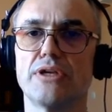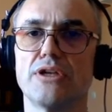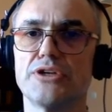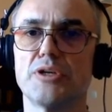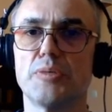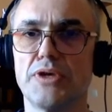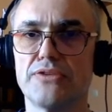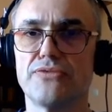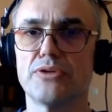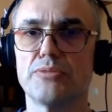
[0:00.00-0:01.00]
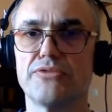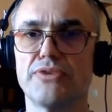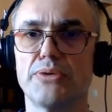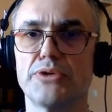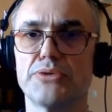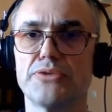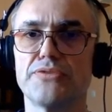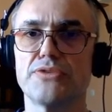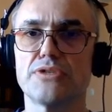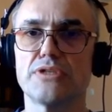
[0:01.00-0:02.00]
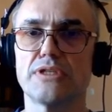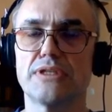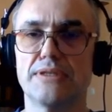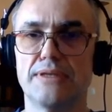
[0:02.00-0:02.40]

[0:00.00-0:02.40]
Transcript: e-learning platform of our university.